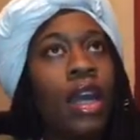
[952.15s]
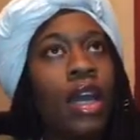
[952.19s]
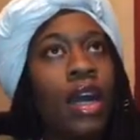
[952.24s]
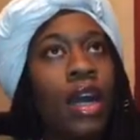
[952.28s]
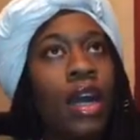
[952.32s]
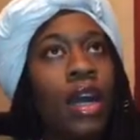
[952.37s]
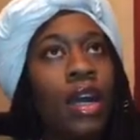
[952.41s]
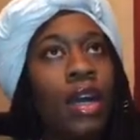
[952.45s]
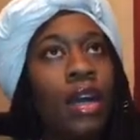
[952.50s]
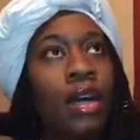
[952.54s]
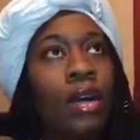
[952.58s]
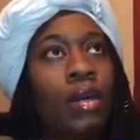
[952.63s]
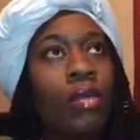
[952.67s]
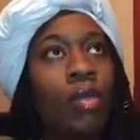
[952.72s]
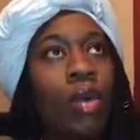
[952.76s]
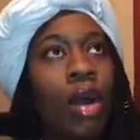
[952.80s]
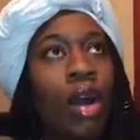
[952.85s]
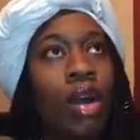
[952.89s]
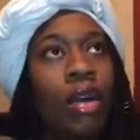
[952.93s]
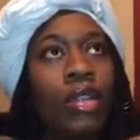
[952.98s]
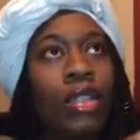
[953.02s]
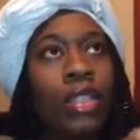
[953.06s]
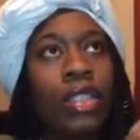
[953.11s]
um,
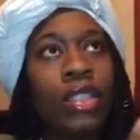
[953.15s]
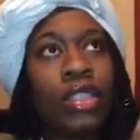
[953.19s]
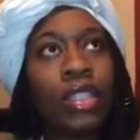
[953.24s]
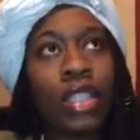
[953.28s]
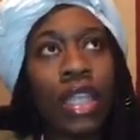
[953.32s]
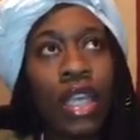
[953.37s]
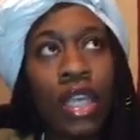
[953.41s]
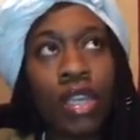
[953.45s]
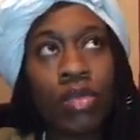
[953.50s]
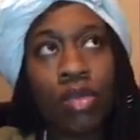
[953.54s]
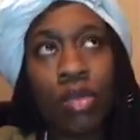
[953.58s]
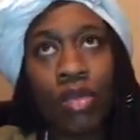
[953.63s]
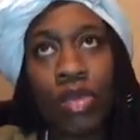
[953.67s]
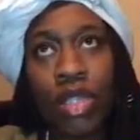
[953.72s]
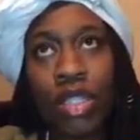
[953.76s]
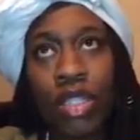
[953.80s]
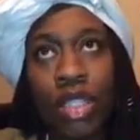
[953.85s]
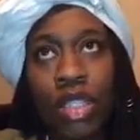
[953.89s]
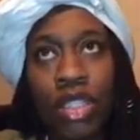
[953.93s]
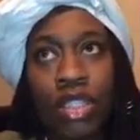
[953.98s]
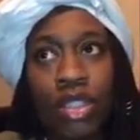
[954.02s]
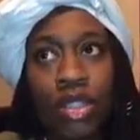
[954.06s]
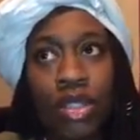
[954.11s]
all these things where we
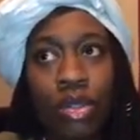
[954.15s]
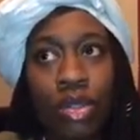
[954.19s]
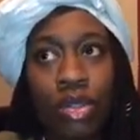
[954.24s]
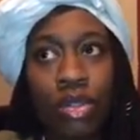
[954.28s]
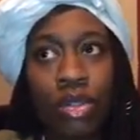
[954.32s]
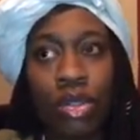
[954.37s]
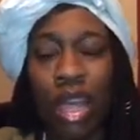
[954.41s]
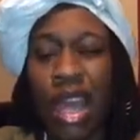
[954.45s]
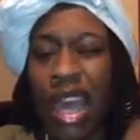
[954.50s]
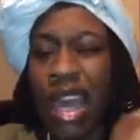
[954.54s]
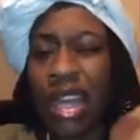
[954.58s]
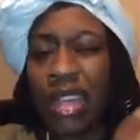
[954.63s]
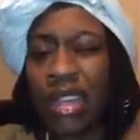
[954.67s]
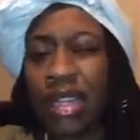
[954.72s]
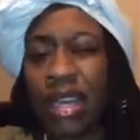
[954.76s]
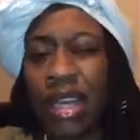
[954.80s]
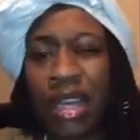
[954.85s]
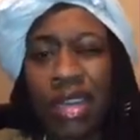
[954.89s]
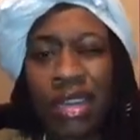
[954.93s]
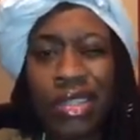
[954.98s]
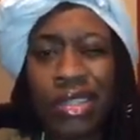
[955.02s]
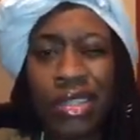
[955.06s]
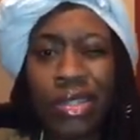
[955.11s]
see children acting
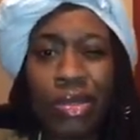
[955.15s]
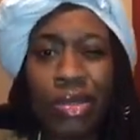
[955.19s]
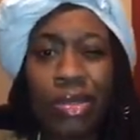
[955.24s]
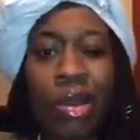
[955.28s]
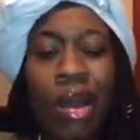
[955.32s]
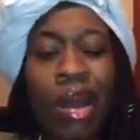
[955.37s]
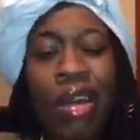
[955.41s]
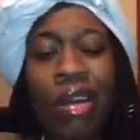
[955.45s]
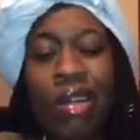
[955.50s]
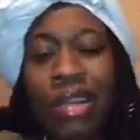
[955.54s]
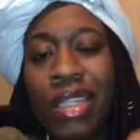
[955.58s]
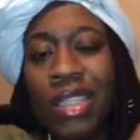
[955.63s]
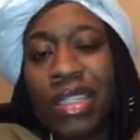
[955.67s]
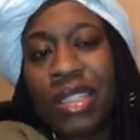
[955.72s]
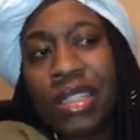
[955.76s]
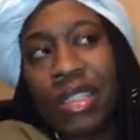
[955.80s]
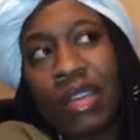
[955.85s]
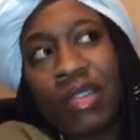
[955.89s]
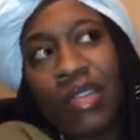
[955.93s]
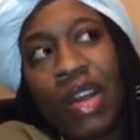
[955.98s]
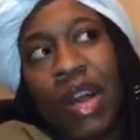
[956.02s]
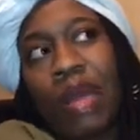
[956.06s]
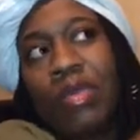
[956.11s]
out in school, all this
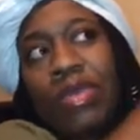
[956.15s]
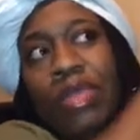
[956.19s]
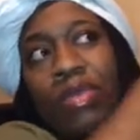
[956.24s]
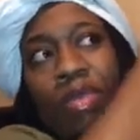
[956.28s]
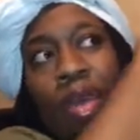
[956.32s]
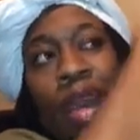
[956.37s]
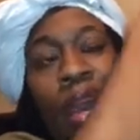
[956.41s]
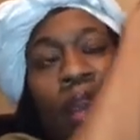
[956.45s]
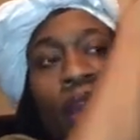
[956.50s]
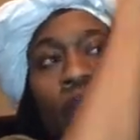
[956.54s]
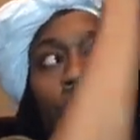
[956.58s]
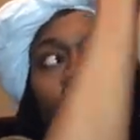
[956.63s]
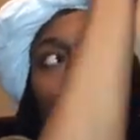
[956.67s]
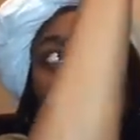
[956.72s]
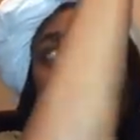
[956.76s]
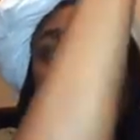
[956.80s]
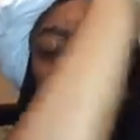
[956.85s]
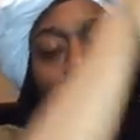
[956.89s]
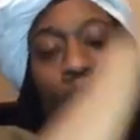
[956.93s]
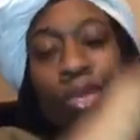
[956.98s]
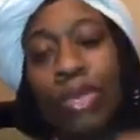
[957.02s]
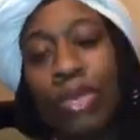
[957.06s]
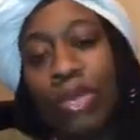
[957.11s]
stuff comes back
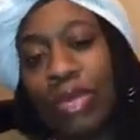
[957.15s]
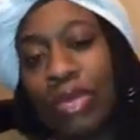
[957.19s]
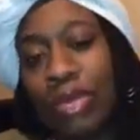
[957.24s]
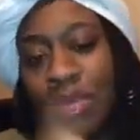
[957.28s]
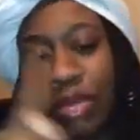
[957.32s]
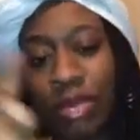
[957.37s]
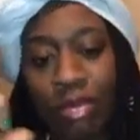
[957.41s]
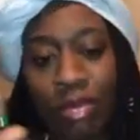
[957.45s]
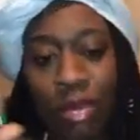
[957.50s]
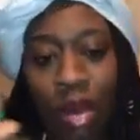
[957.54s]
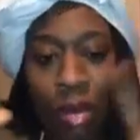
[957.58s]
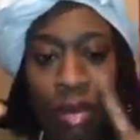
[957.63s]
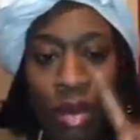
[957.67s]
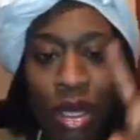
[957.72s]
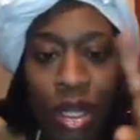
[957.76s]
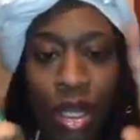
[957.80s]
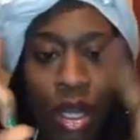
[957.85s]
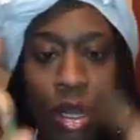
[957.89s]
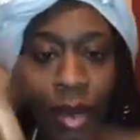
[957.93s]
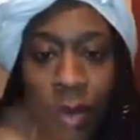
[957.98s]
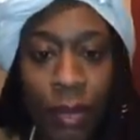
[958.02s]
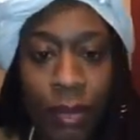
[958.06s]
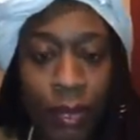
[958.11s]
to mom and dad.